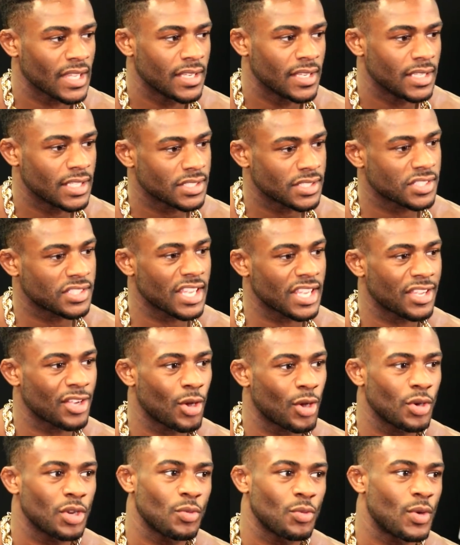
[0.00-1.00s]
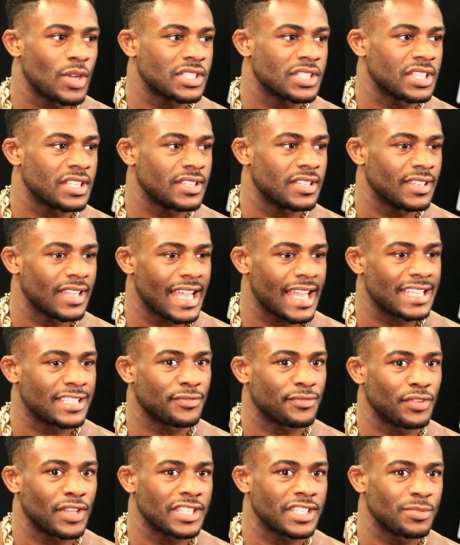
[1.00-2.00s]
let's just say Cody wasn't as
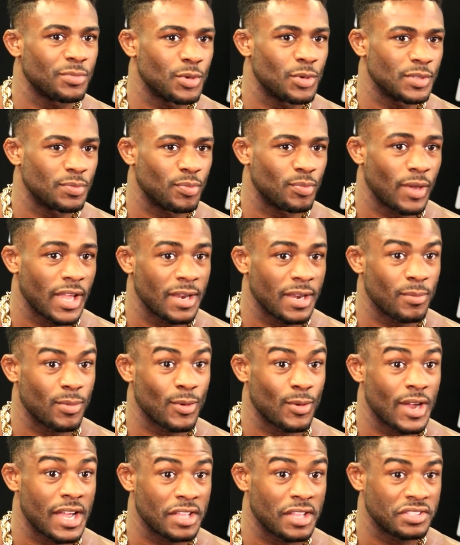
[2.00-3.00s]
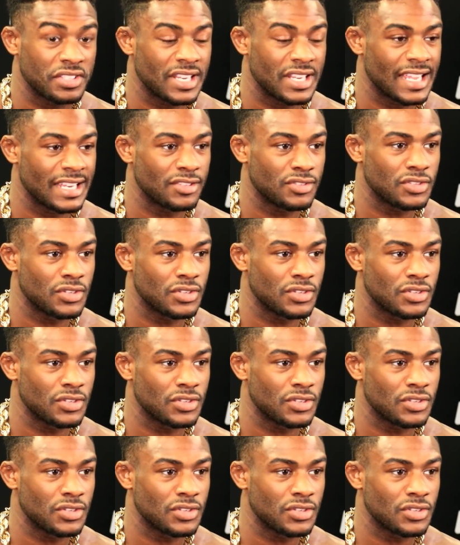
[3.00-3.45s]
flexible as Henan Burrell tonight.